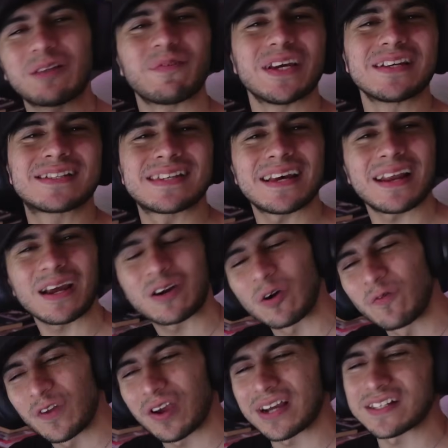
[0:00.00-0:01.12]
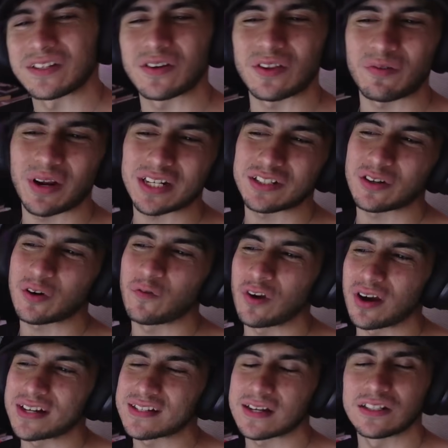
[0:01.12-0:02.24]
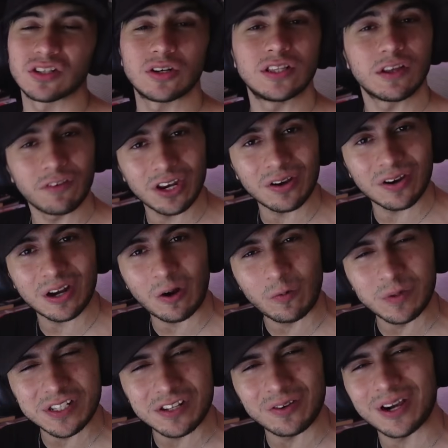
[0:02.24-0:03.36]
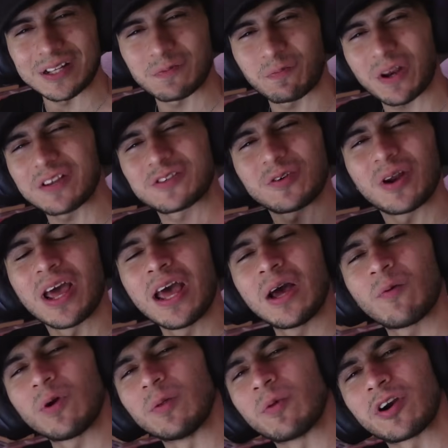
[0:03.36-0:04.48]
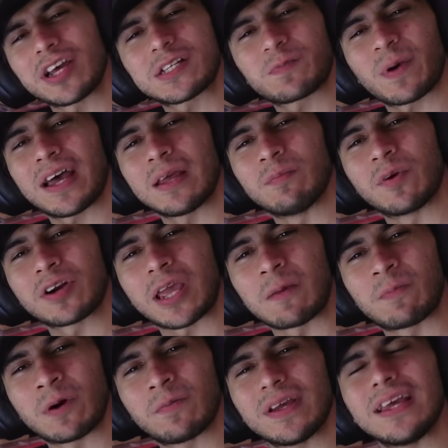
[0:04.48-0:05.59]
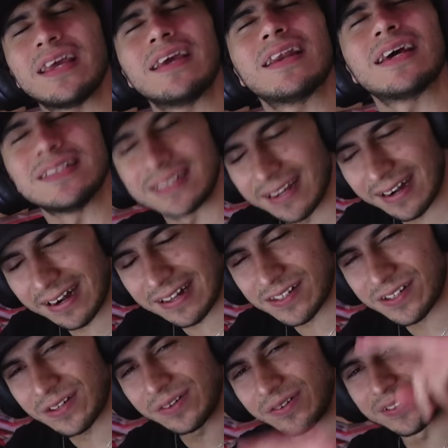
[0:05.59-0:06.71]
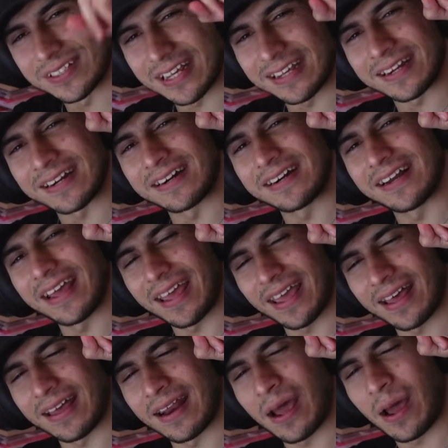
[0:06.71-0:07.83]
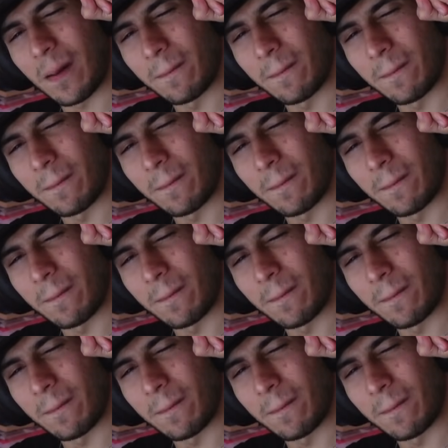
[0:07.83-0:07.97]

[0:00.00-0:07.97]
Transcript: being said, hopefully you guys enjoyed the reaction, hopefully you guys enjoyed the video, and I will be seeing you guys pretty soon with more aespa and more K-pop in general. So take care and